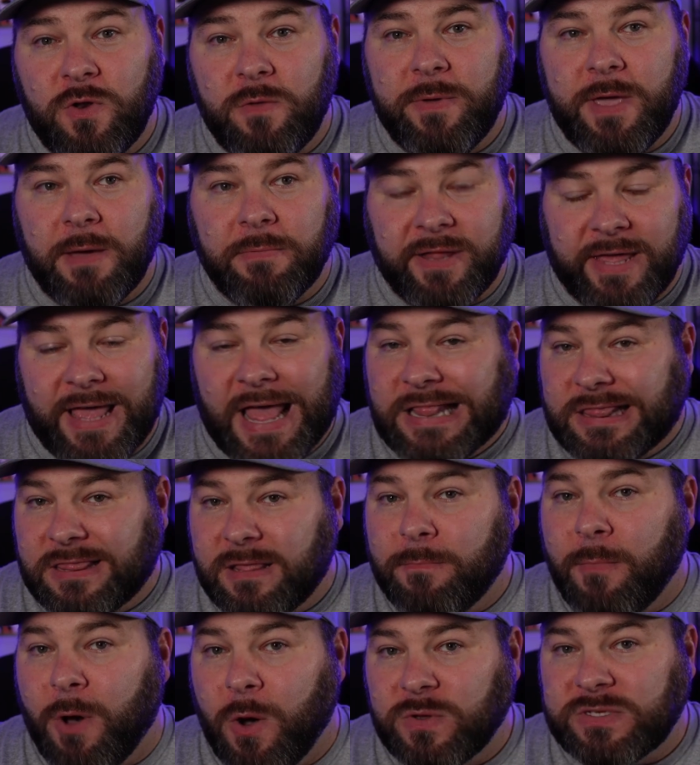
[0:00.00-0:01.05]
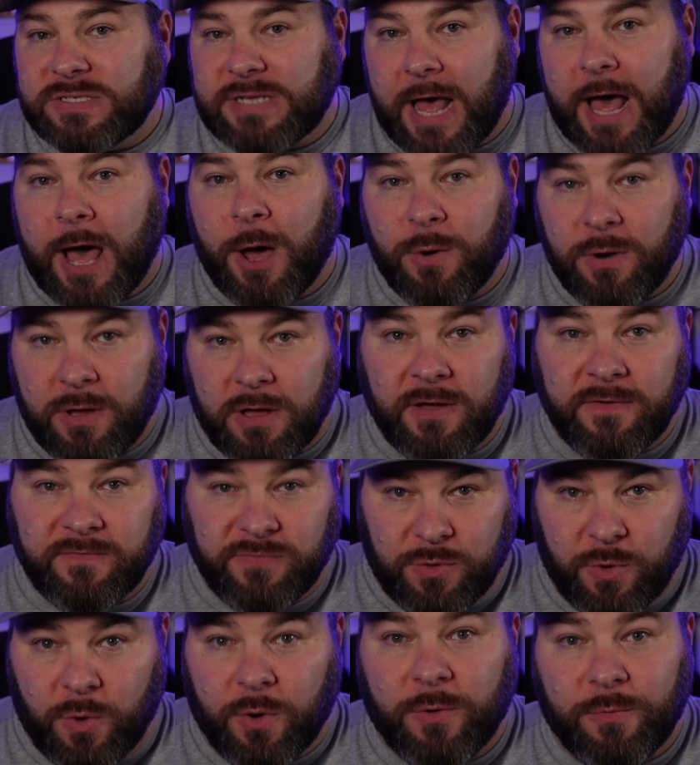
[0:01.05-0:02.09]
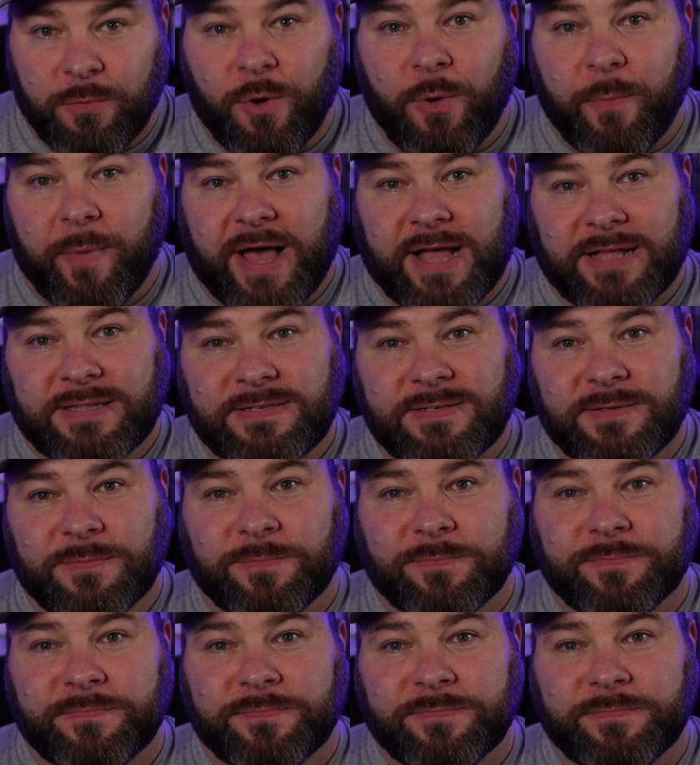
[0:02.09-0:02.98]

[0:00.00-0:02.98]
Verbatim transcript: to be able to get the most out of your robots.